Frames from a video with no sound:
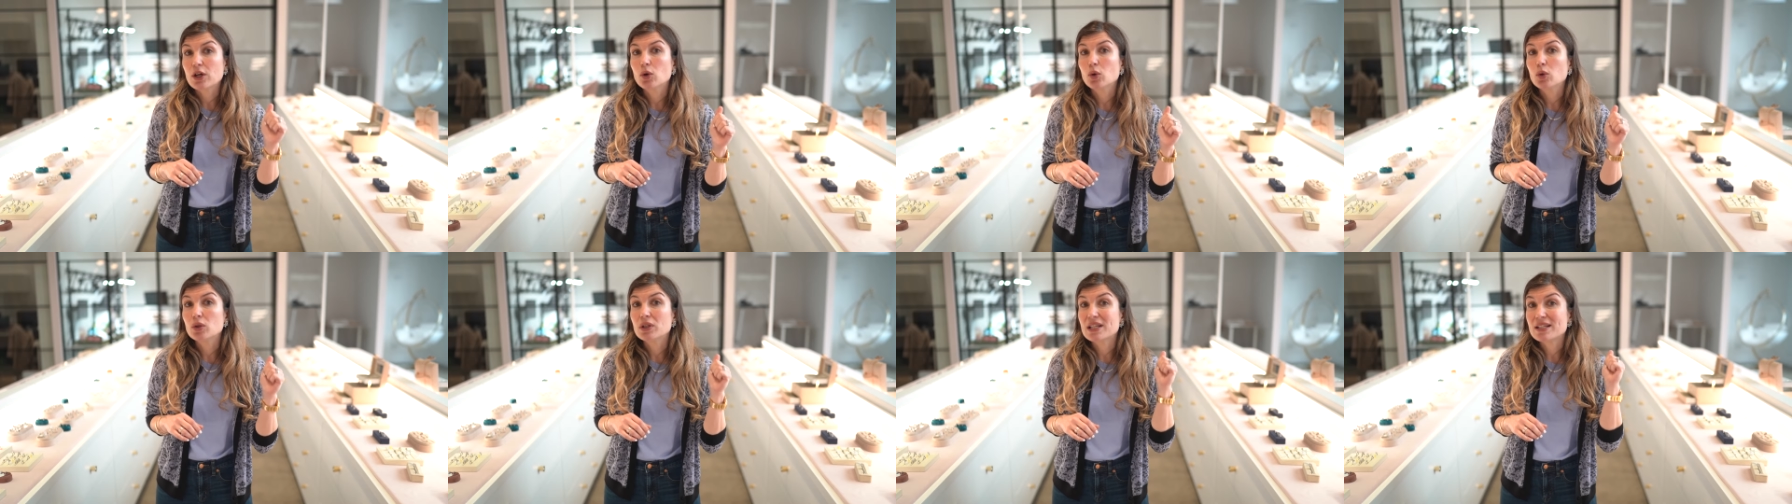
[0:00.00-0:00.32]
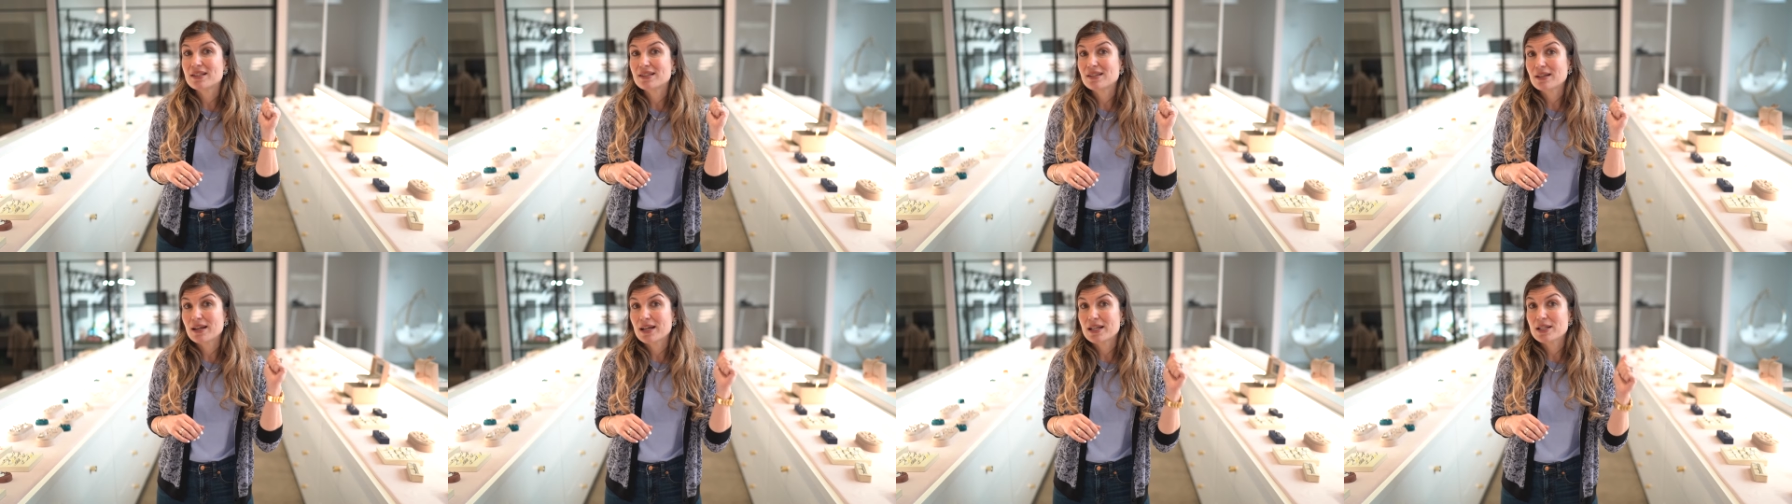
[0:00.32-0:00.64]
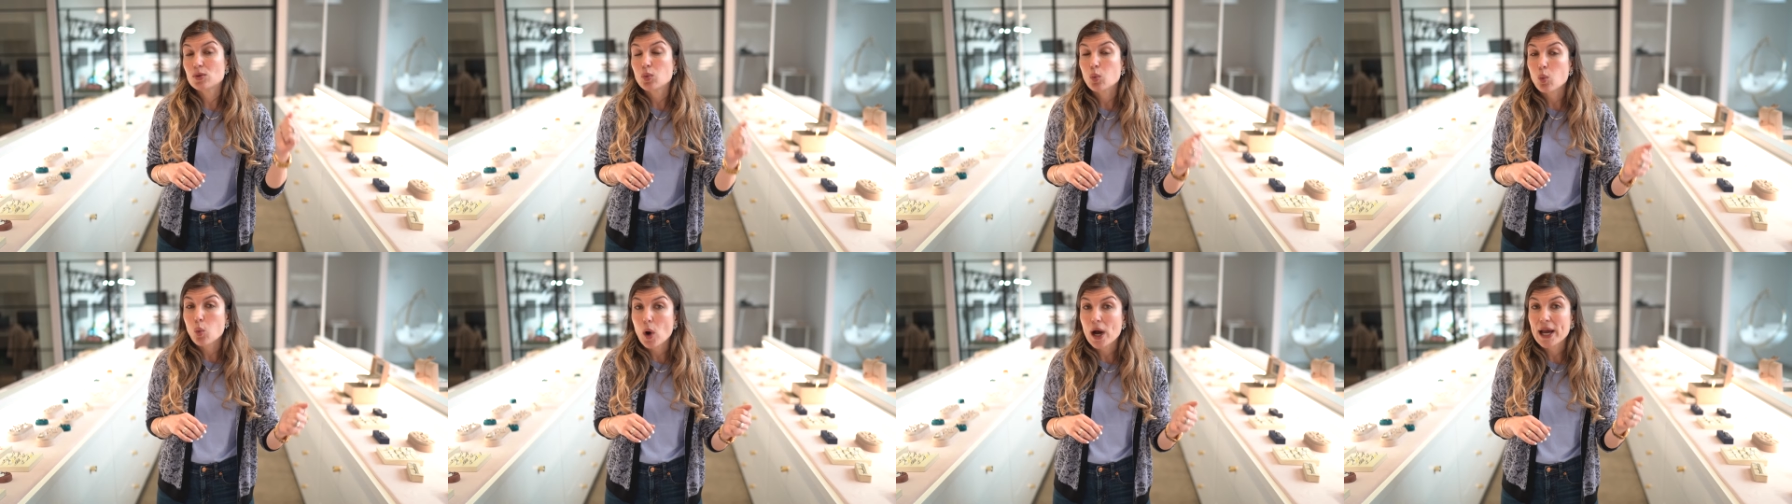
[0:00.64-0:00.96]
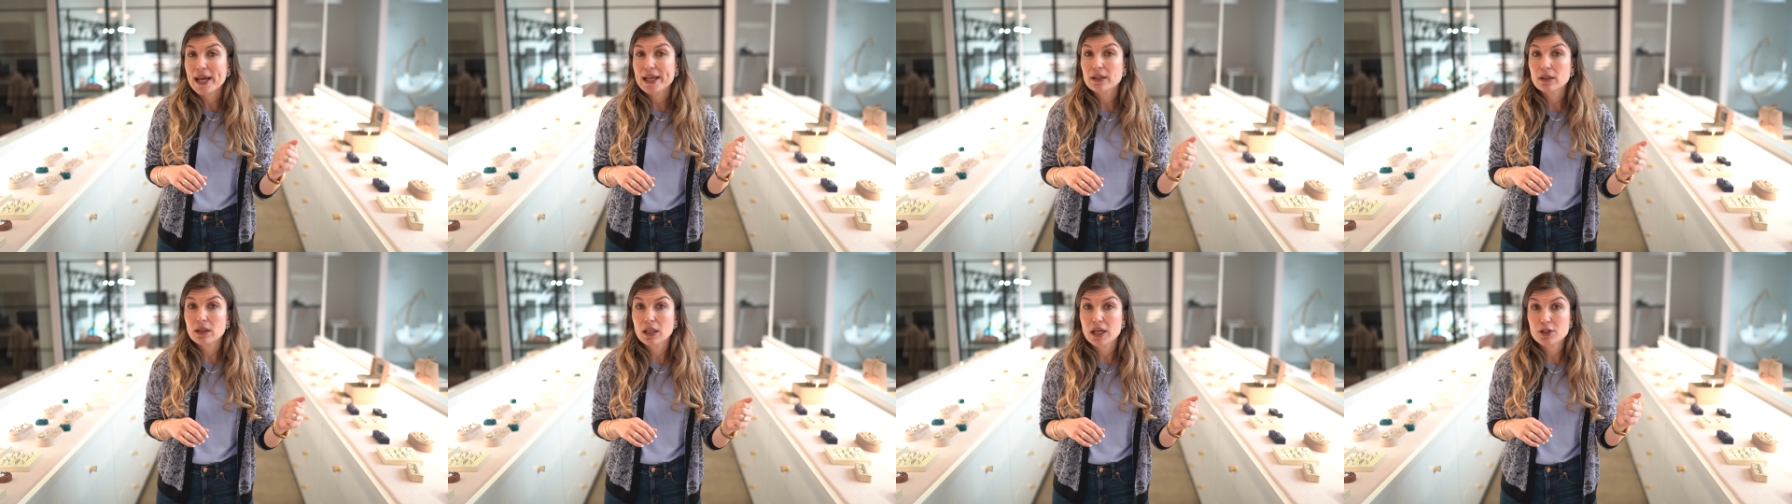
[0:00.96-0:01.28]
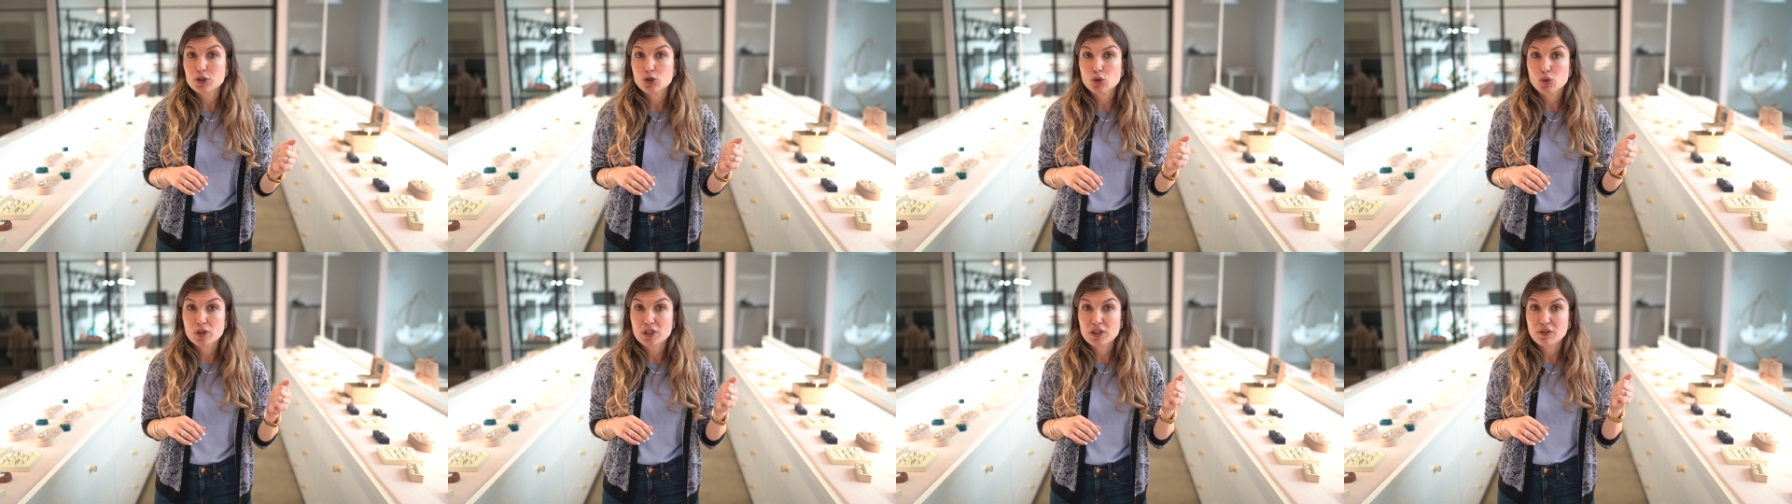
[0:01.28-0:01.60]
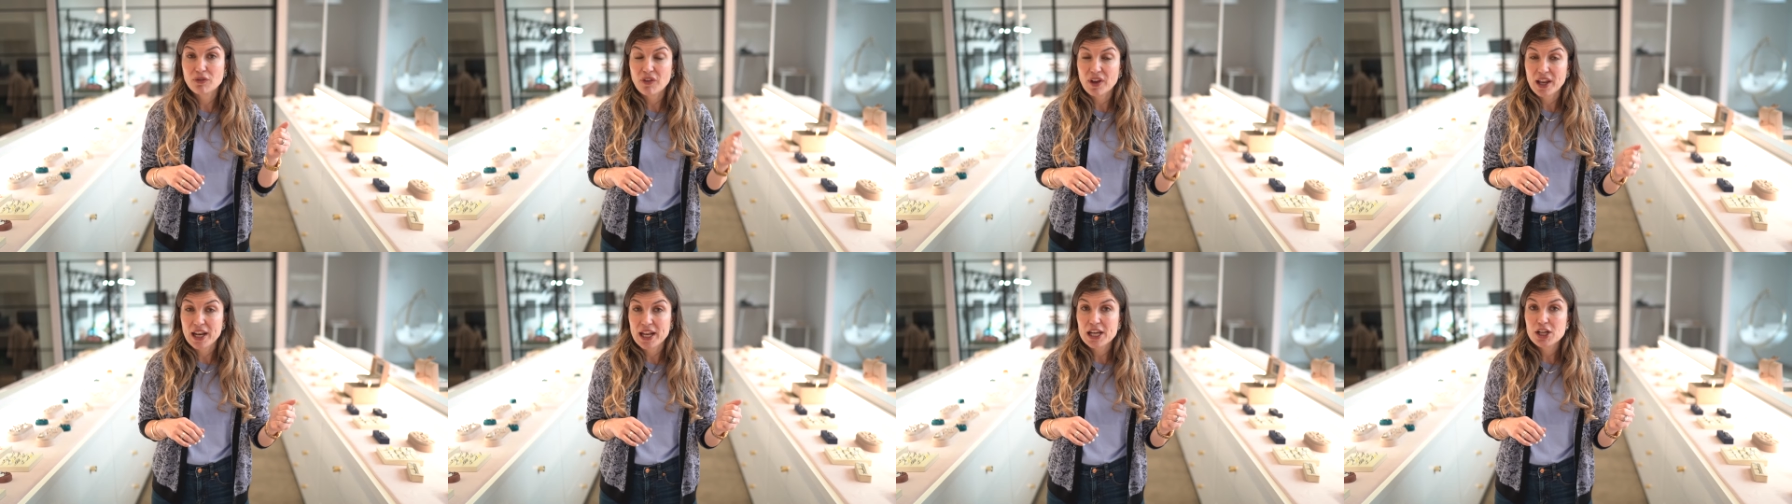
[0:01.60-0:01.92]
gold its nice white lustrous
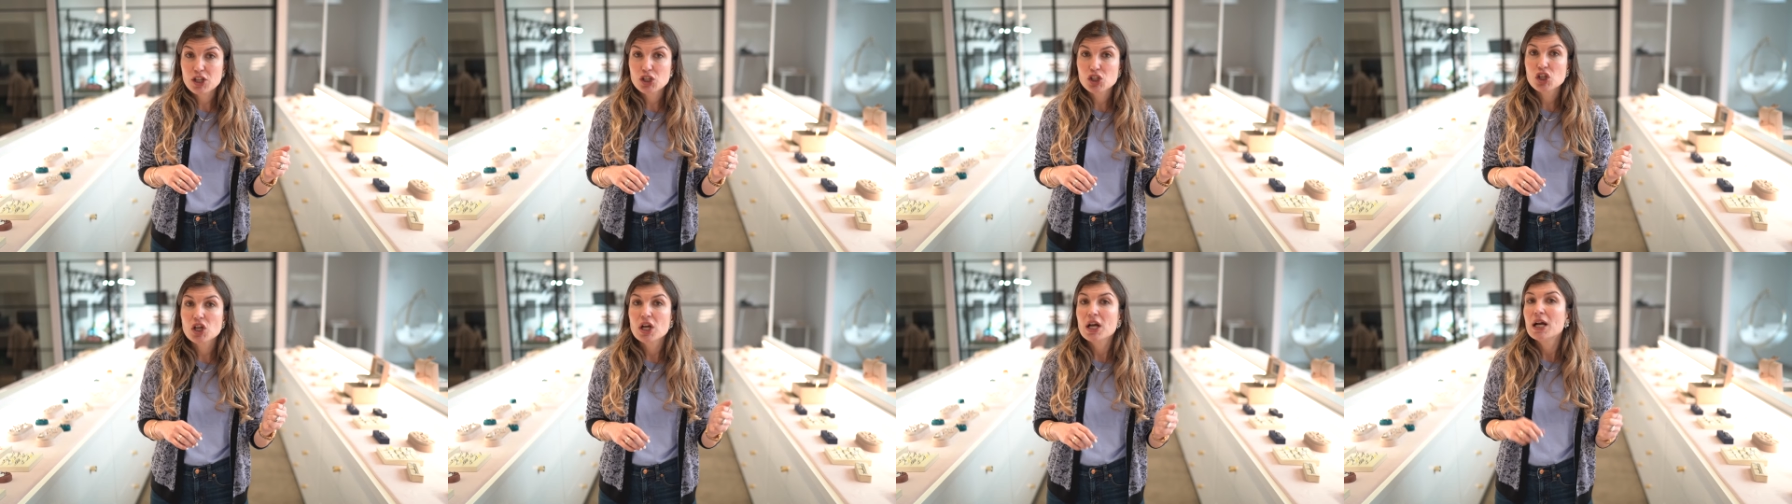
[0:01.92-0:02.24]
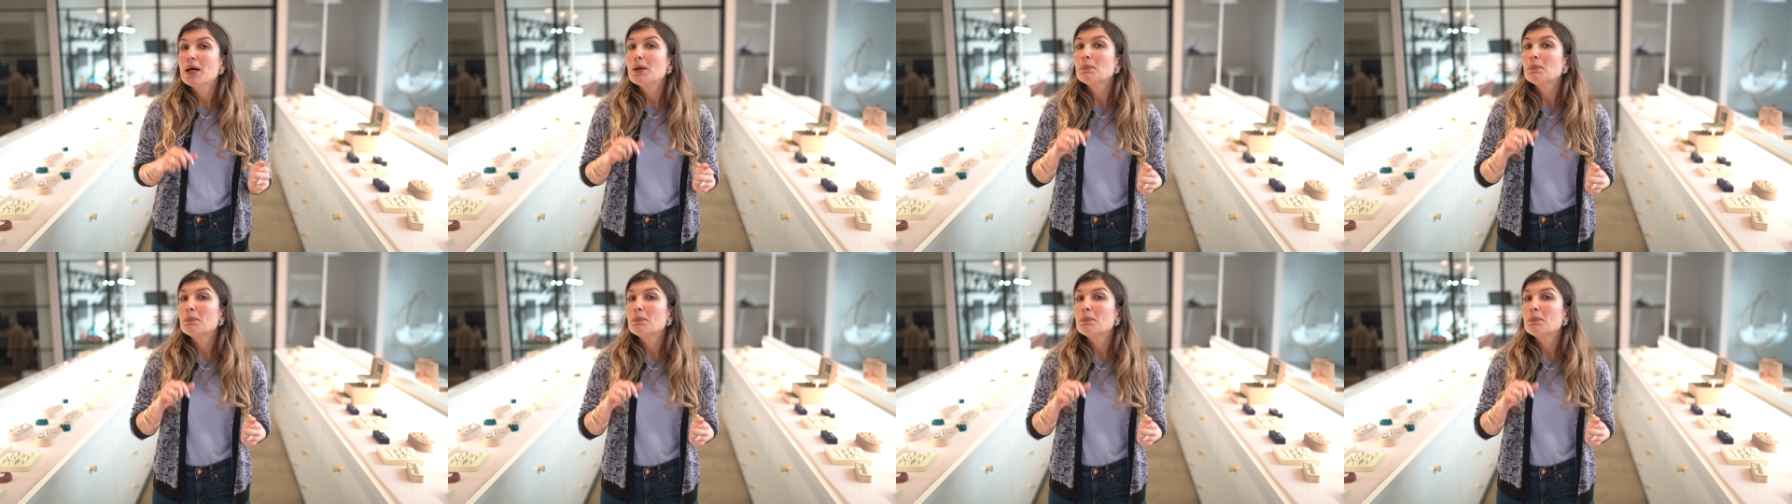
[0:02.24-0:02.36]
finish.